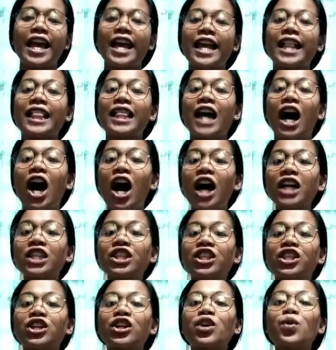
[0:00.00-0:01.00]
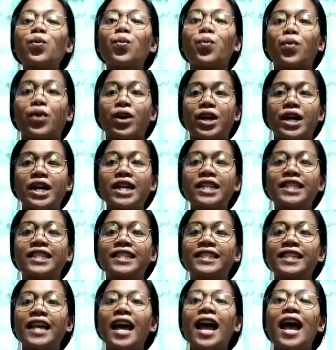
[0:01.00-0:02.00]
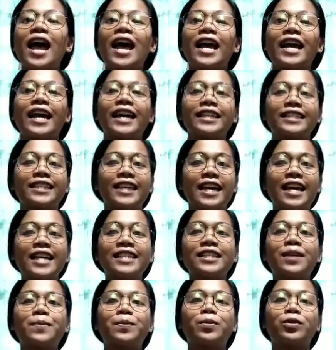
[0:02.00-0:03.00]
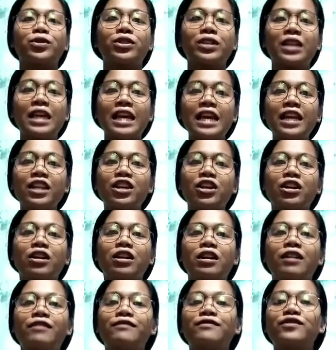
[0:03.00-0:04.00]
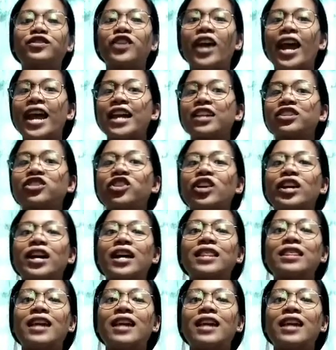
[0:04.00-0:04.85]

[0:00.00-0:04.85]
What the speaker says: In other words, it is a procedure of changing a